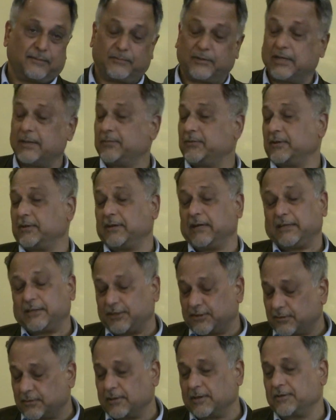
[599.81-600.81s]
perhaps the
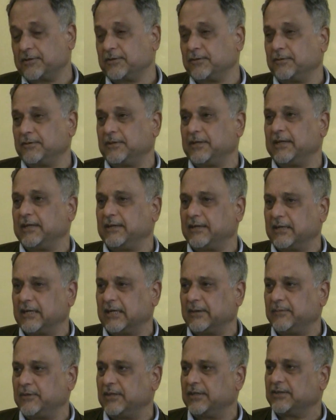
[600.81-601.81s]
greatest scholar soldier Indian
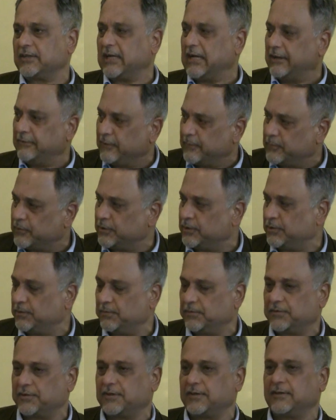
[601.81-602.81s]
Army has ever
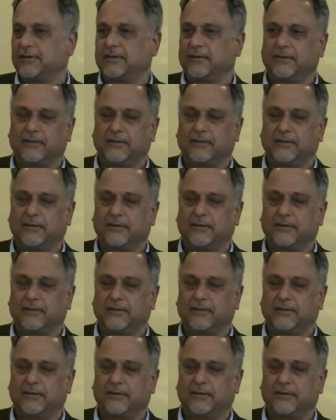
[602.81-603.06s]
produced.